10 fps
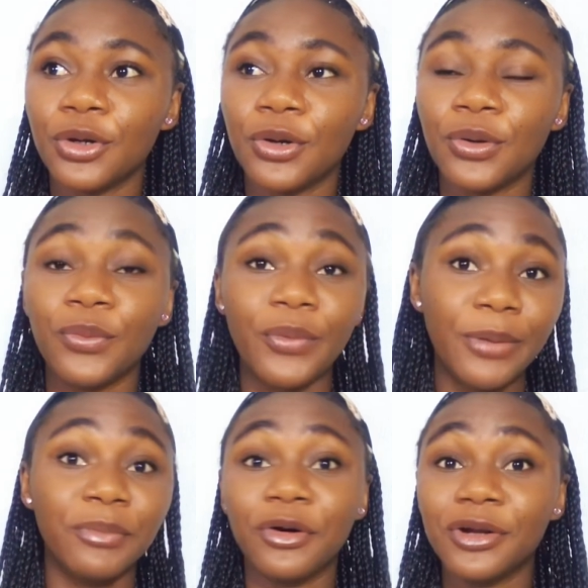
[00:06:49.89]

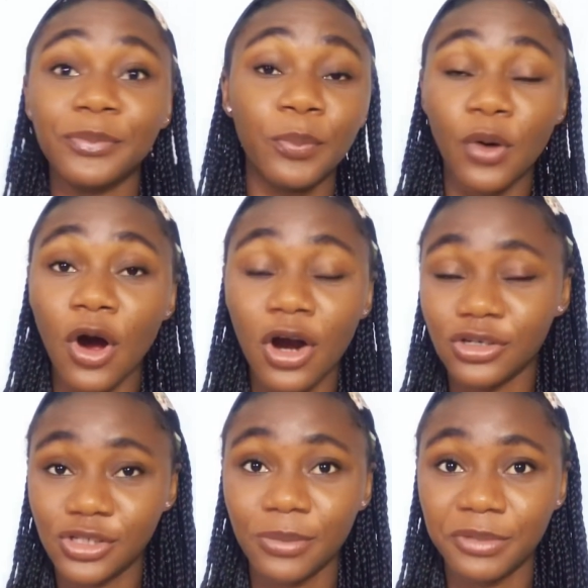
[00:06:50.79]
Raymond Barr
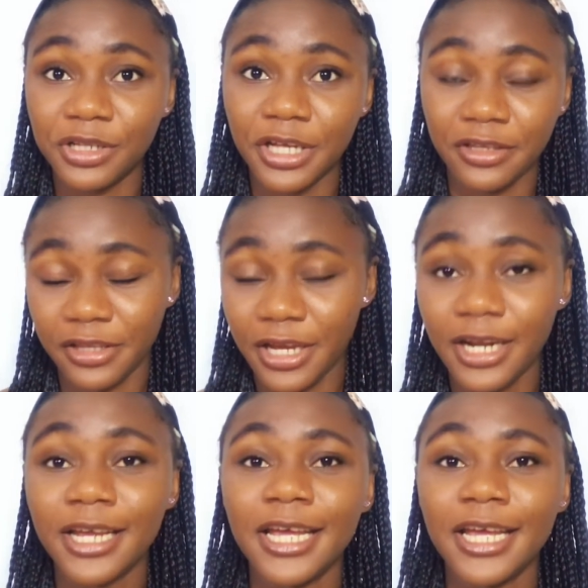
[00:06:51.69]
or something like that.